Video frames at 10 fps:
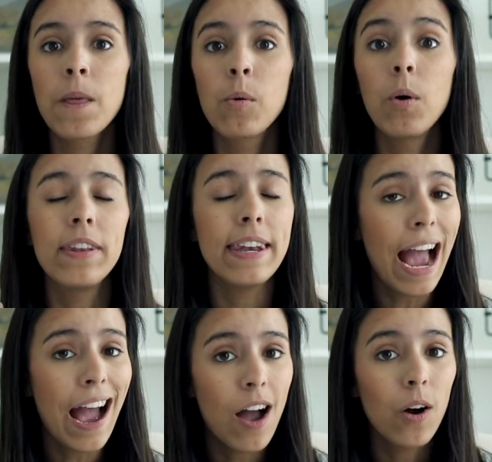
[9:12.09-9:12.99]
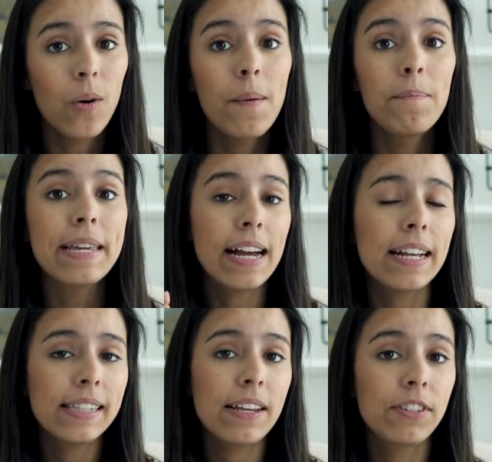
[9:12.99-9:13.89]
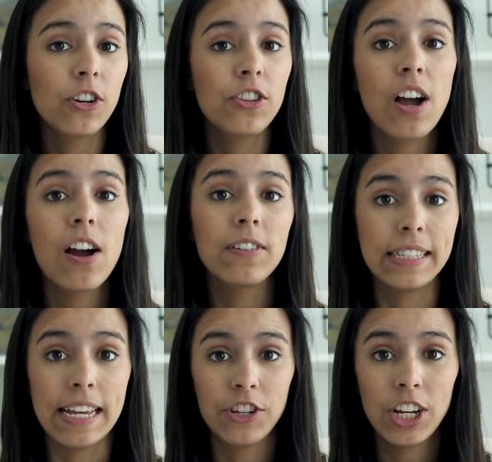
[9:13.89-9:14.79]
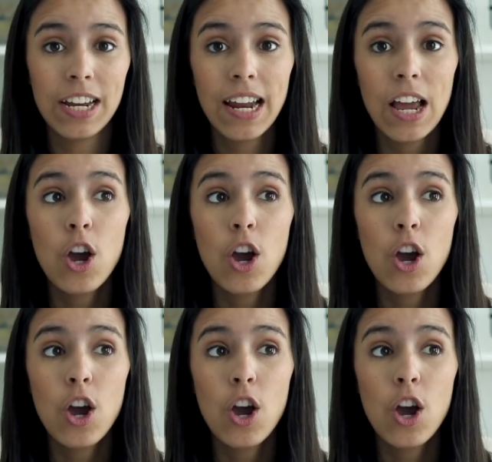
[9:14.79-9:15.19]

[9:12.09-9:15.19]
Well, now, because they've started the conversation,